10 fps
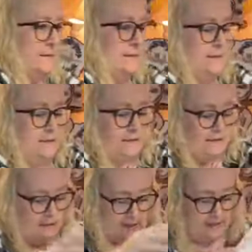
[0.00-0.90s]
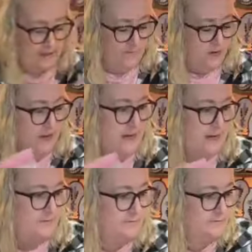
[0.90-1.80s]
I keep
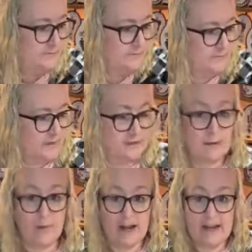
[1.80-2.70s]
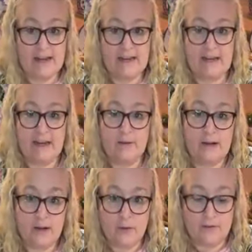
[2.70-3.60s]
forgetting. Because I'm right-handed and I
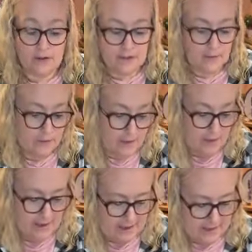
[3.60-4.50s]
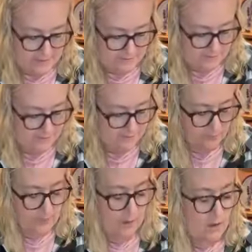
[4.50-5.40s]
want to do everything with my right hand.
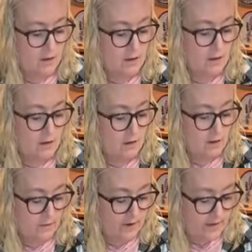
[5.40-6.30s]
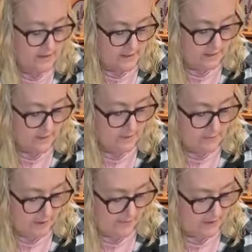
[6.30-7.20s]
We're going to take
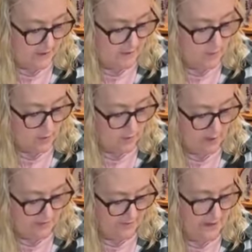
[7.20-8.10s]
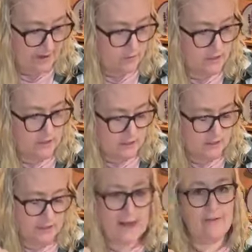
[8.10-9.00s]
them. I have to get some more raffia out.
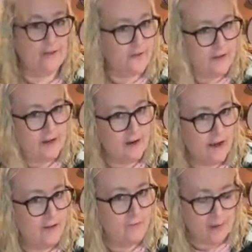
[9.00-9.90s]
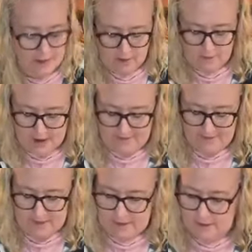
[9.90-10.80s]
Never fear, I have plenty of
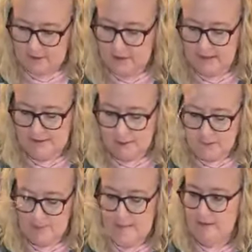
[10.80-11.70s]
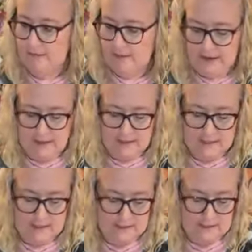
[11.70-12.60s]
raffia. You guys know me better than that.